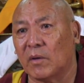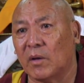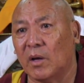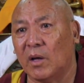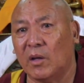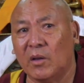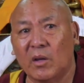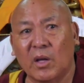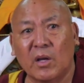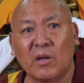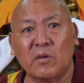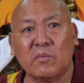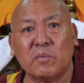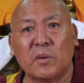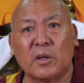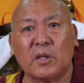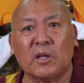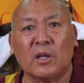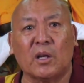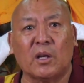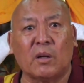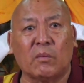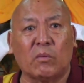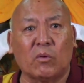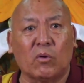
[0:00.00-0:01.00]
And then
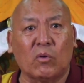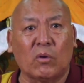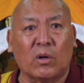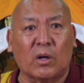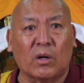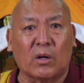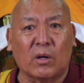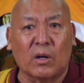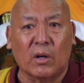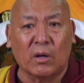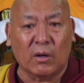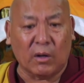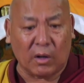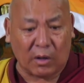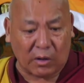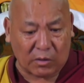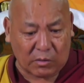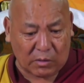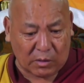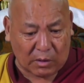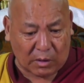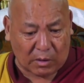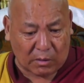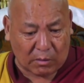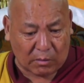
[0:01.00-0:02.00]
especially if you are,
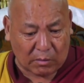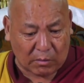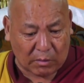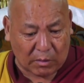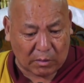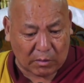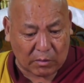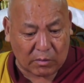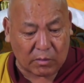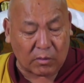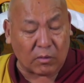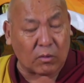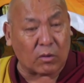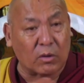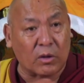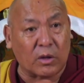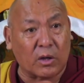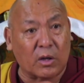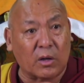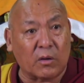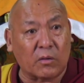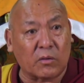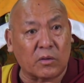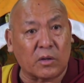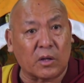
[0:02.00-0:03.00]
as is
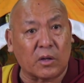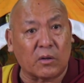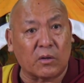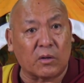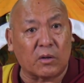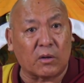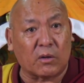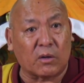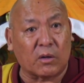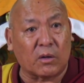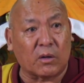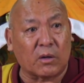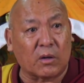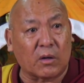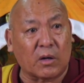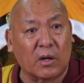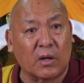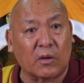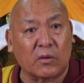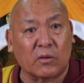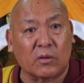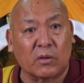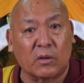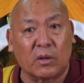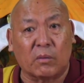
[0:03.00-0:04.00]
already studied in the
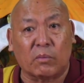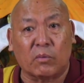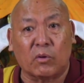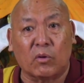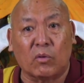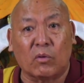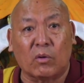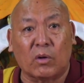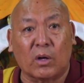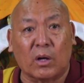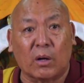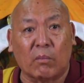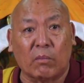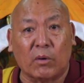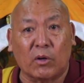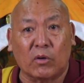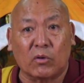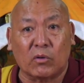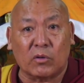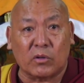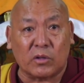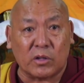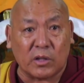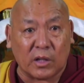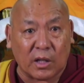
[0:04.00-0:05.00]
text, if you are able
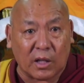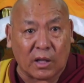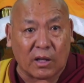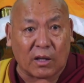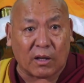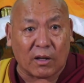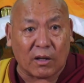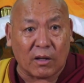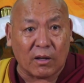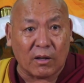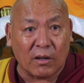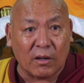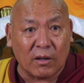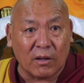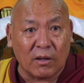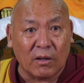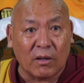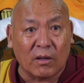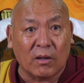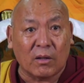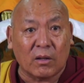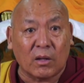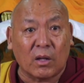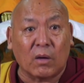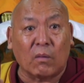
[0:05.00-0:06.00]
to see
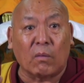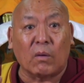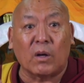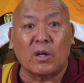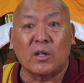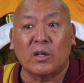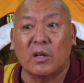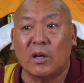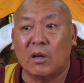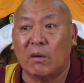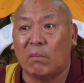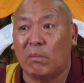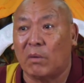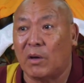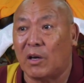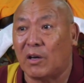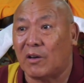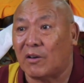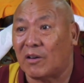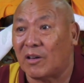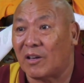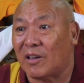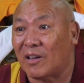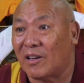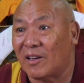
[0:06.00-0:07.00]
the
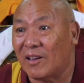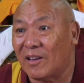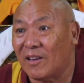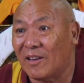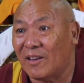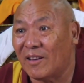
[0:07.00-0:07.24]
vulnerability,